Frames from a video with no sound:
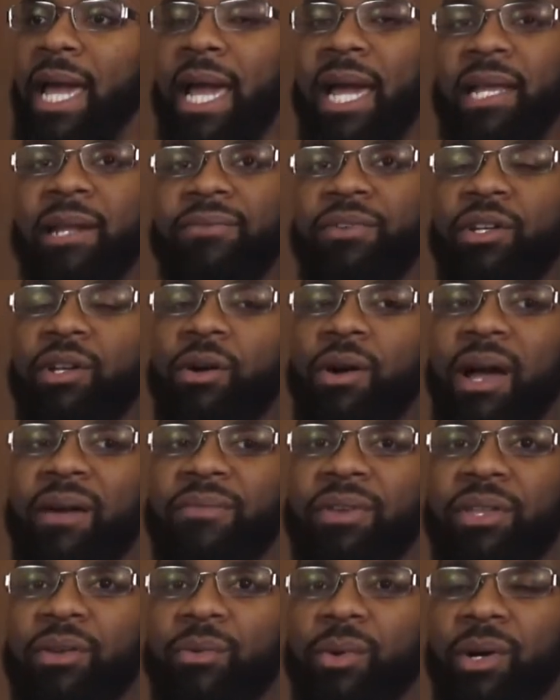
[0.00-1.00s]
and if you don't
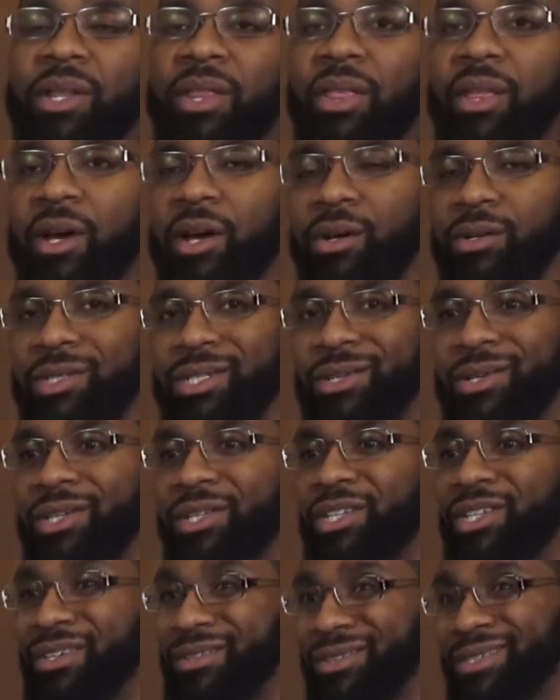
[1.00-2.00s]
have either one of those, you
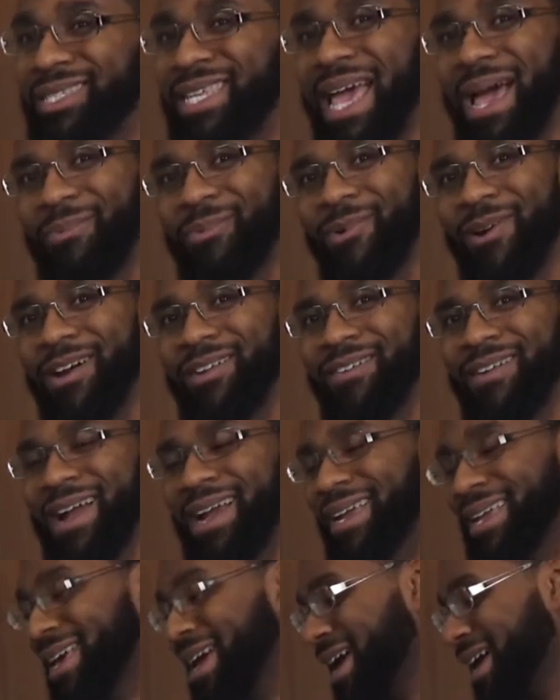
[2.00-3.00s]
can use tap water,
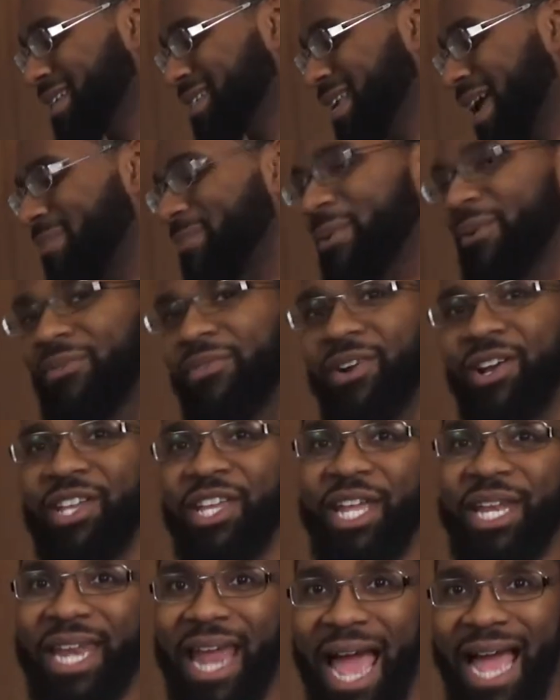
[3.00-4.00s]
I guess. I'd prefer
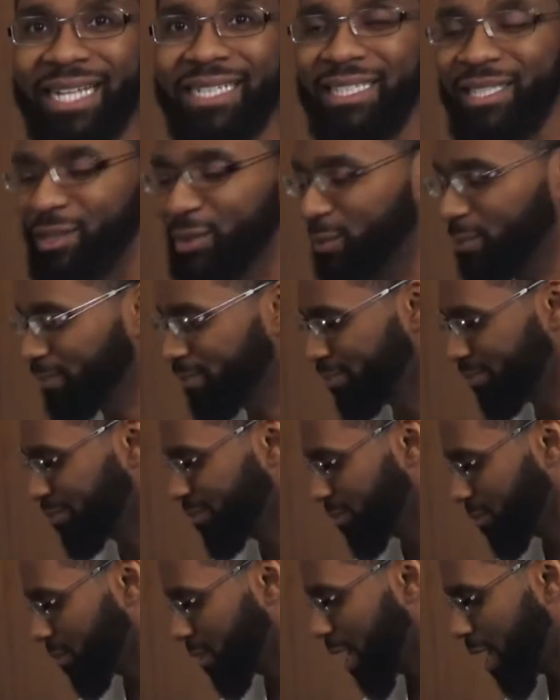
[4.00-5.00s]
you not to.
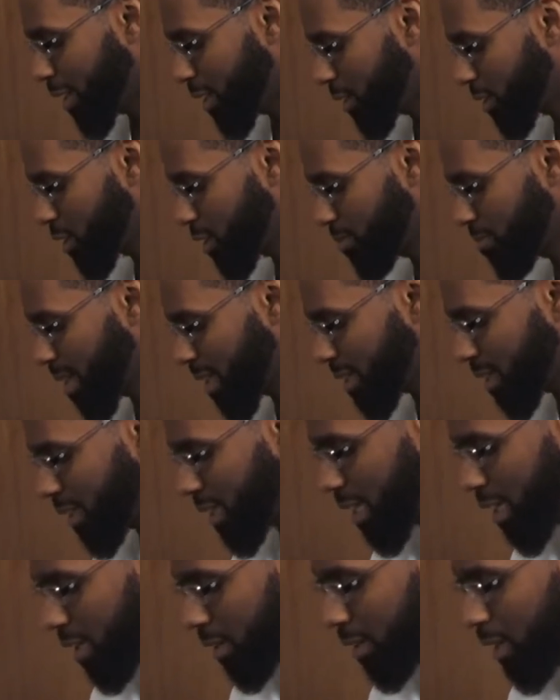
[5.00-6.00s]
And you just mix it
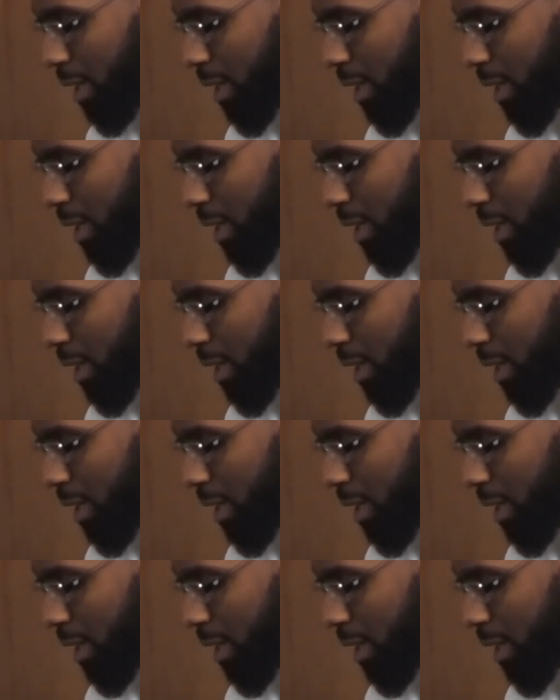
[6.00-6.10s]
in.